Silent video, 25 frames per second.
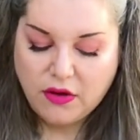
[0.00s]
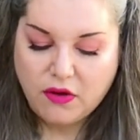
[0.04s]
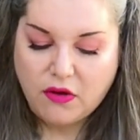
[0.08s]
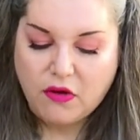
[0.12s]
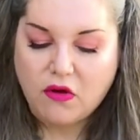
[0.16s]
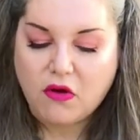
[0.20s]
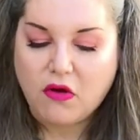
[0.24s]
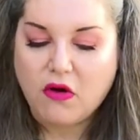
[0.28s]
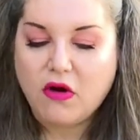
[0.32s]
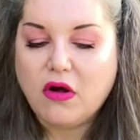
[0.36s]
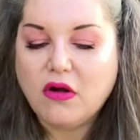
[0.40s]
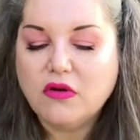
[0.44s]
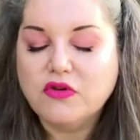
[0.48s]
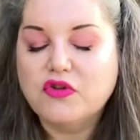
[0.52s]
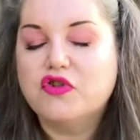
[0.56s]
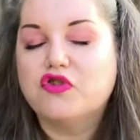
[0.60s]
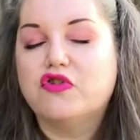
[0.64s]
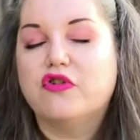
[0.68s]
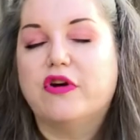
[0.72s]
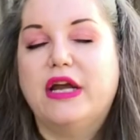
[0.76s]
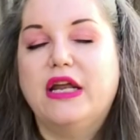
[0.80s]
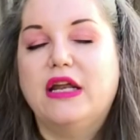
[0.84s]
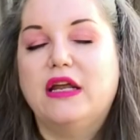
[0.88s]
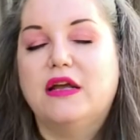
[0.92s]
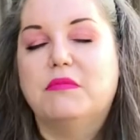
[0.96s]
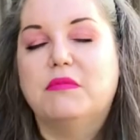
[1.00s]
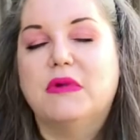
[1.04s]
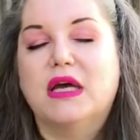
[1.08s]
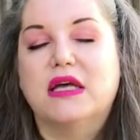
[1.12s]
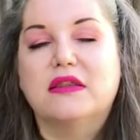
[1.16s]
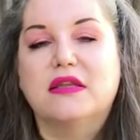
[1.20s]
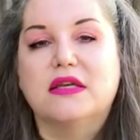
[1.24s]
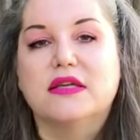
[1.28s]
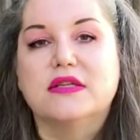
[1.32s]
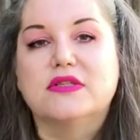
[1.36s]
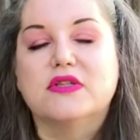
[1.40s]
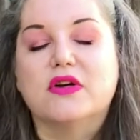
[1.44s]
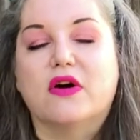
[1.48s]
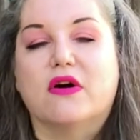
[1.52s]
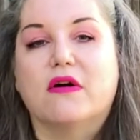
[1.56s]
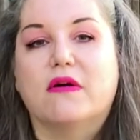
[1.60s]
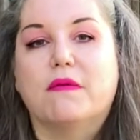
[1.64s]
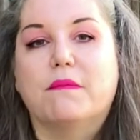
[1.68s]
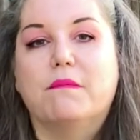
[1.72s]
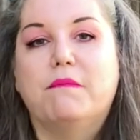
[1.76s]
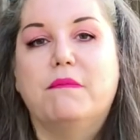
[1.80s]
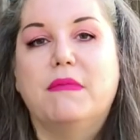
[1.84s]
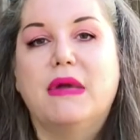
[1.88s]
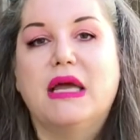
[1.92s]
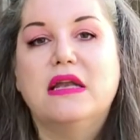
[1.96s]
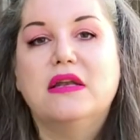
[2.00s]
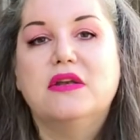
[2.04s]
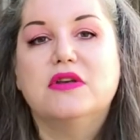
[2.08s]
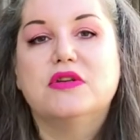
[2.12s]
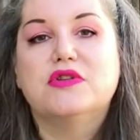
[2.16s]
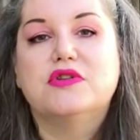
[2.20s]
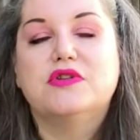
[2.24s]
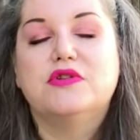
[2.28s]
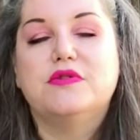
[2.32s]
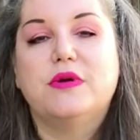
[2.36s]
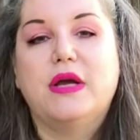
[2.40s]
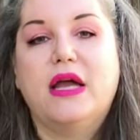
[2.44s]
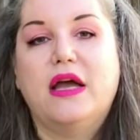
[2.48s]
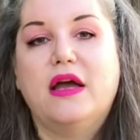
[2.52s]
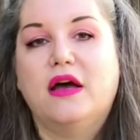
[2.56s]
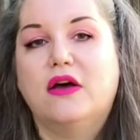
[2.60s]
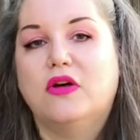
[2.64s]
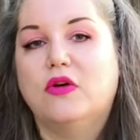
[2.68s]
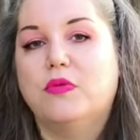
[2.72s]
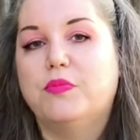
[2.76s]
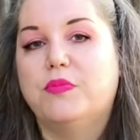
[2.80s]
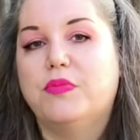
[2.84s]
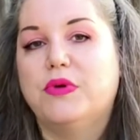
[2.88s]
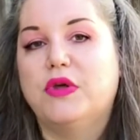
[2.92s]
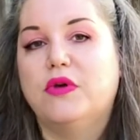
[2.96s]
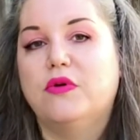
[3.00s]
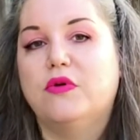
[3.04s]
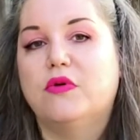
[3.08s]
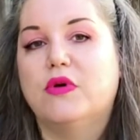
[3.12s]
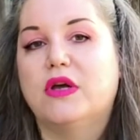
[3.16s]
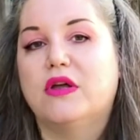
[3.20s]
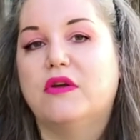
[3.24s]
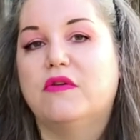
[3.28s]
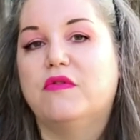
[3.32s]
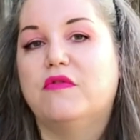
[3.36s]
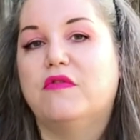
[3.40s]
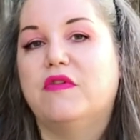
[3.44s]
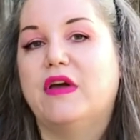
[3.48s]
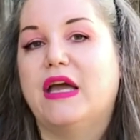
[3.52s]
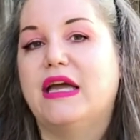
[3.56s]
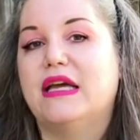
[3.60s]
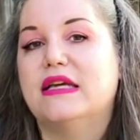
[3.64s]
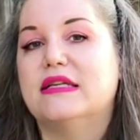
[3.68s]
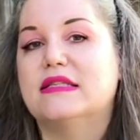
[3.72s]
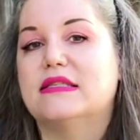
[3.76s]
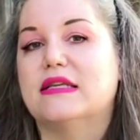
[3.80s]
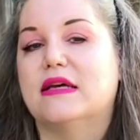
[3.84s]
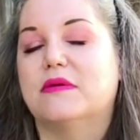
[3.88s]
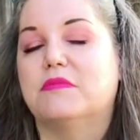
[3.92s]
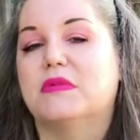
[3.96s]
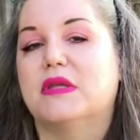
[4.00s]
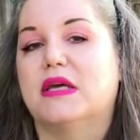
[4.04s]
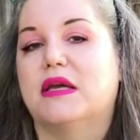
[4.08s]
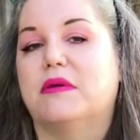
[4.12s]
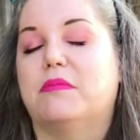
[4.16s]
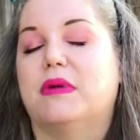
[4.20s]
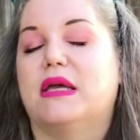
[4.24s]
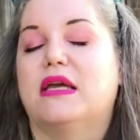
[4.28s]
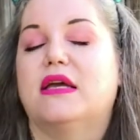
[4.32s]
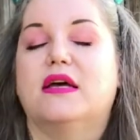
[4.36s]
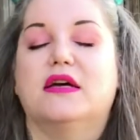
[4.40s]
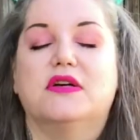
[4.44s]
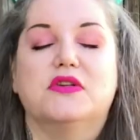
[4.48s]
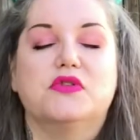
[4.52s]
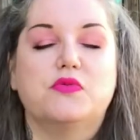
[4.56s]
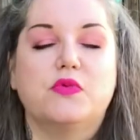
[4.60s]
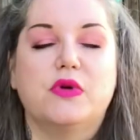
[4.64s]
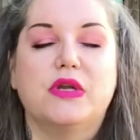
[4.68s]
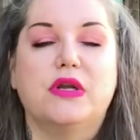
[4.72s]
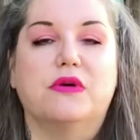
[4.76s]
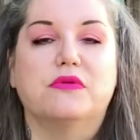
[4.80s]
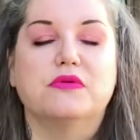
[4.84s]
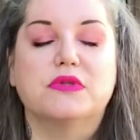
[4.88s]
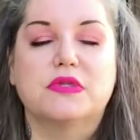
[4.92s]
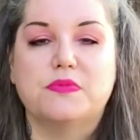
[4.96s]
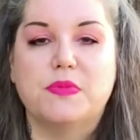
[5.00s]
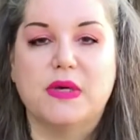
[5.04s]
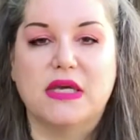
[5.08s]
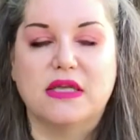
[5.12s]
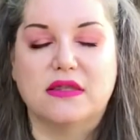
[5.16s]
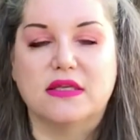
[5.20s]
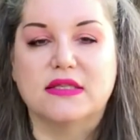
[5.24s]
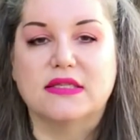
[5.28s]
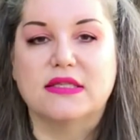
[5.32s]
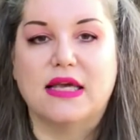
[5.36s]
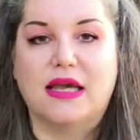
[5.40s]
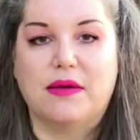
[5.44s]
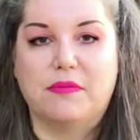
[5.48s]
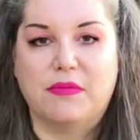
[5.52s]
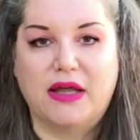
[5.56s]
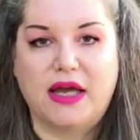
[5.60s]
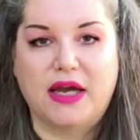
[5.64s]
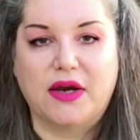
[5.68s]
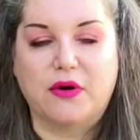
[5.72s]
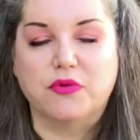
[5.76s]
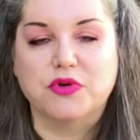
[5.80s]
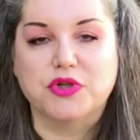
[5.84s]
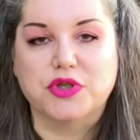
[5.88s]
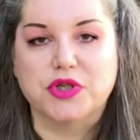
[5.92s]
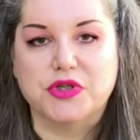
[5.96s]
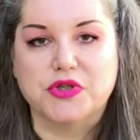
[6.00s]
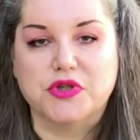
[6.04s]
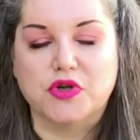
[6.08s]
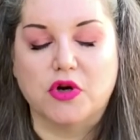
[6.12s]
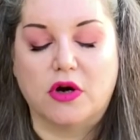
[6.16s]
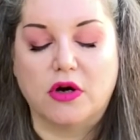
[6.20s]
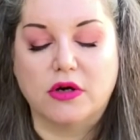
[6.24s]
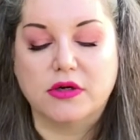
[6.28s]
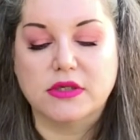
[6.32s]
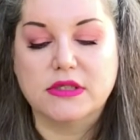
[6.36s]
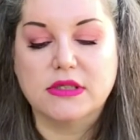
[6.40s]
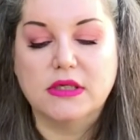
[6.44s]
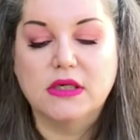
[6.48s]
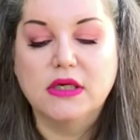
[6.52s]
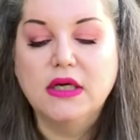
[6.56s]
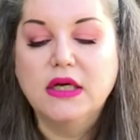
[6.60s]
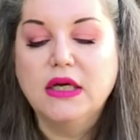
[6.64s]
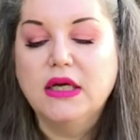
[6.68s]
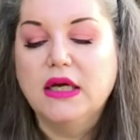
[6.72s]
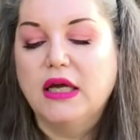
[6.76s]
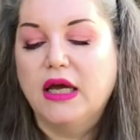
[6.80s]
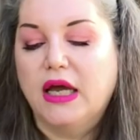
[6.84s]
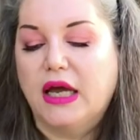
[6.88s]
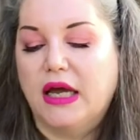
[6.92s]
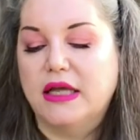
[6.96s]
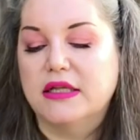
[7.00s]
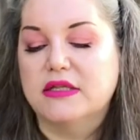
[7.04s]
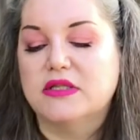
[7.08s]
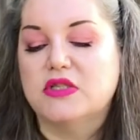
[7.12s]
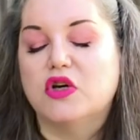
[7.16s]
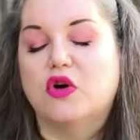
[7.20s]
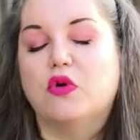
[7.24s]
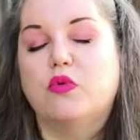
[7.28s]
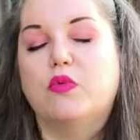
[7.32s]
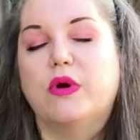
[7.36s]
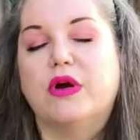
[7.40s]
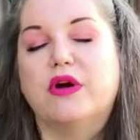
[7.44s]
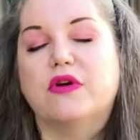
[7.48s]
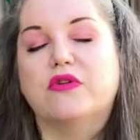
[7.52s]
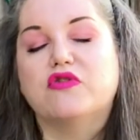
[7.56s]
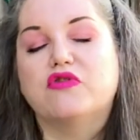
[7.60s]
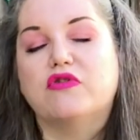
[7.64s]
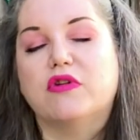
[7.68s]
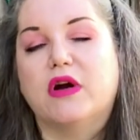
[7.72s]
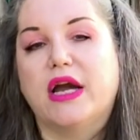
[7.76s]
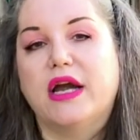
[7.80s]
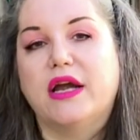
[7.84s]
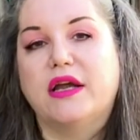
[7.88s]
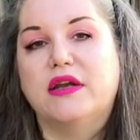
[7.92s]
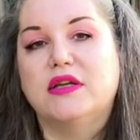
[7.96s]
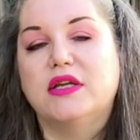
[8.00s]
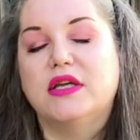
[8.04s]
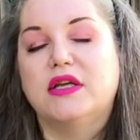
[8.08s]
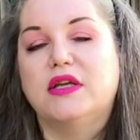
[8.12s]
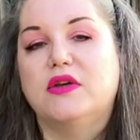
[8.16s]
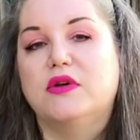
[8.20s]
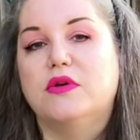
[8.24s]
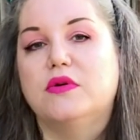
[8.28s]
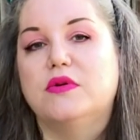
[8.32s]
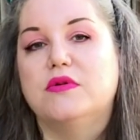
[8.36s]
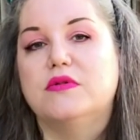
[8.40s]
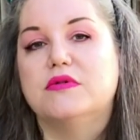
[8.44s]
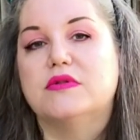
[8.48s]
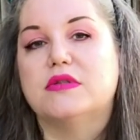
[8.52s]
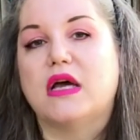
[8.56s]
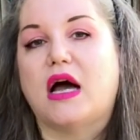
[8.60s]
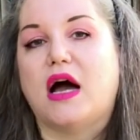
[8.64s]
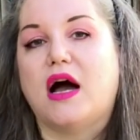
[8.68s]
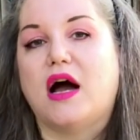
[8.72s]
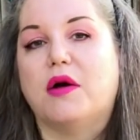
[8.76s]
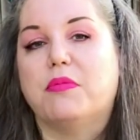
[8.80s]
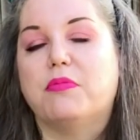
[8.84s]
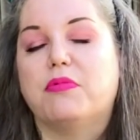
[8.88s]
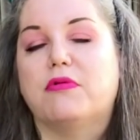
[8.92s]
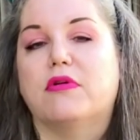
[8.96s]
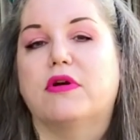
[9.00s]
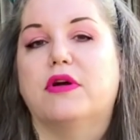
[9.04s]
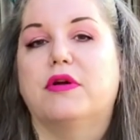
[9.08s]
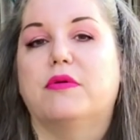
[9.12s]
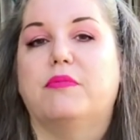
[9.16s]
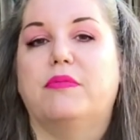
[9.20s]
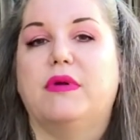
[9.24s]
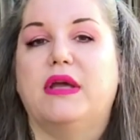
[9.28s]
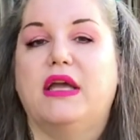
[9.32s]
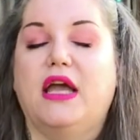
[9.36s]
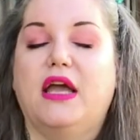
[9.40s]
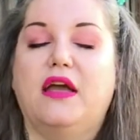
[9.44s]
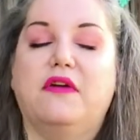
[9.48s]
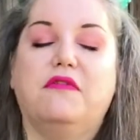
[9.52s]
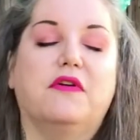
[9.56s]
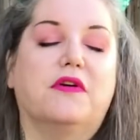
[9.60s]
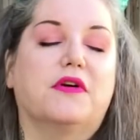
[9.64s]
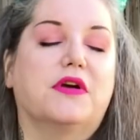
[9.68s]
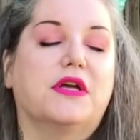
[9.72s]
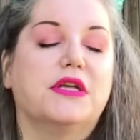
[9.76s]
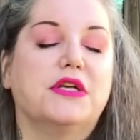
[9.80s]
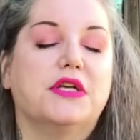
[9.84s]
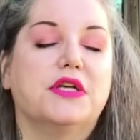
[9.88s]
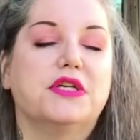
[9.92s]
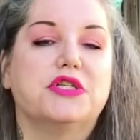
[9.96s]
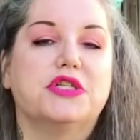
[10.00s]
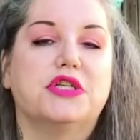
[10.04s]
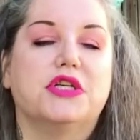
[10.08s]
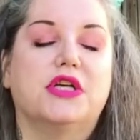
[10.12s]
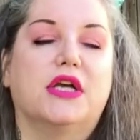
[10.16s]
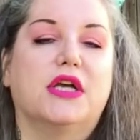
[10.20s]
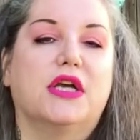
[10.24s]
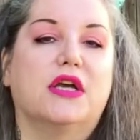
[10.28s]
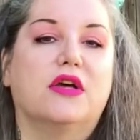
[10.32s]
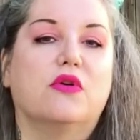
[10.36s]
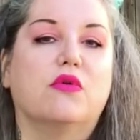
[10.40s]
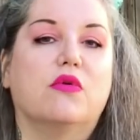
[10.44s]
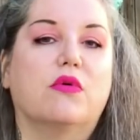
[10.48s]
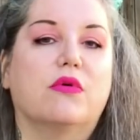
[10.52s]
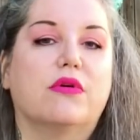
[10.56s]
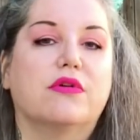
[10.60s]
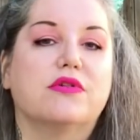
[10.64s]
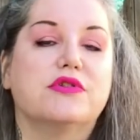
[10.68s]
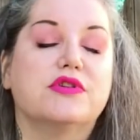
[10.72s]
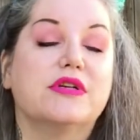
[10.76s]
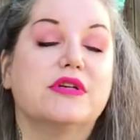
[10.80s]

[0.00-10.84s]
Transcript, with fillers: all training methods are meant to help you convey something because we don't speak the same language as dogs. And so we're trying to use operant behavior conditioning in order to